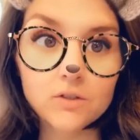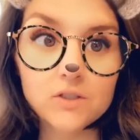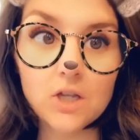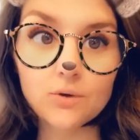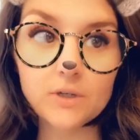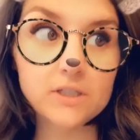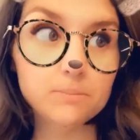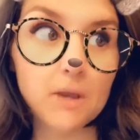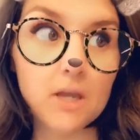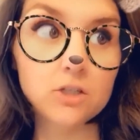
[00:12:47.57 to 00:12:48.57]
So it's
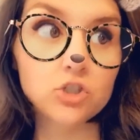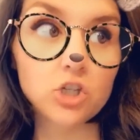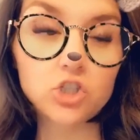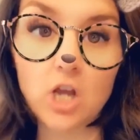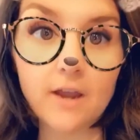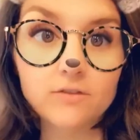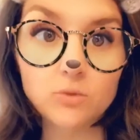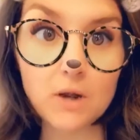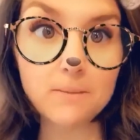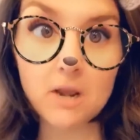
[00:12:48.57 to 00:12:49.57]
been just shy of
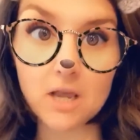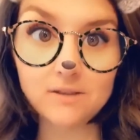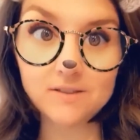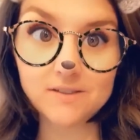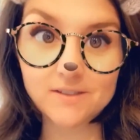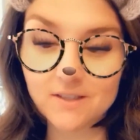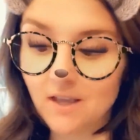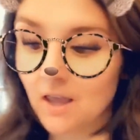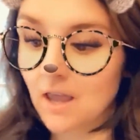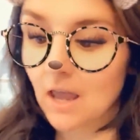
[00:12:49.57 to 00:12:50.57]
20 minutes,
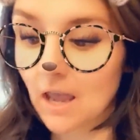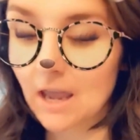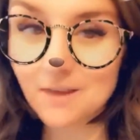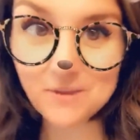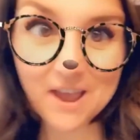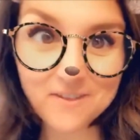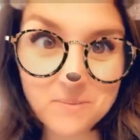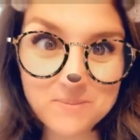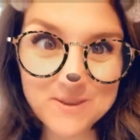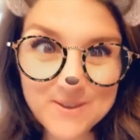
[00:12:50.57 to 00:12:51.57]
and we have a
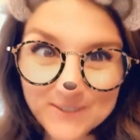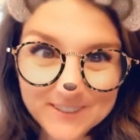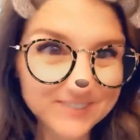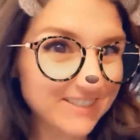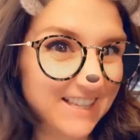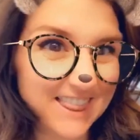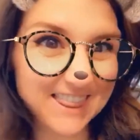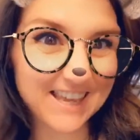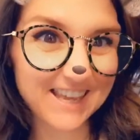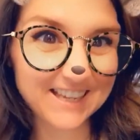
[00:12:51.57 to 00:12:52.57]
beautifully
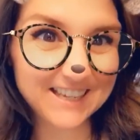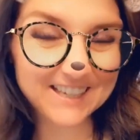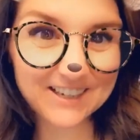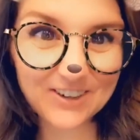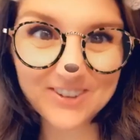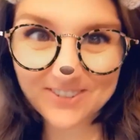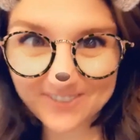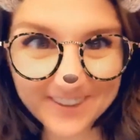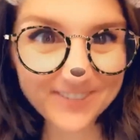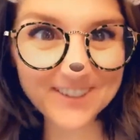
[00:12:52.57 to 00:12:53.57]
thick,
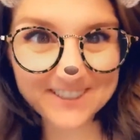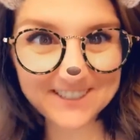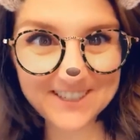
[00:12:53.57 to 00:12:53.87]
horrifically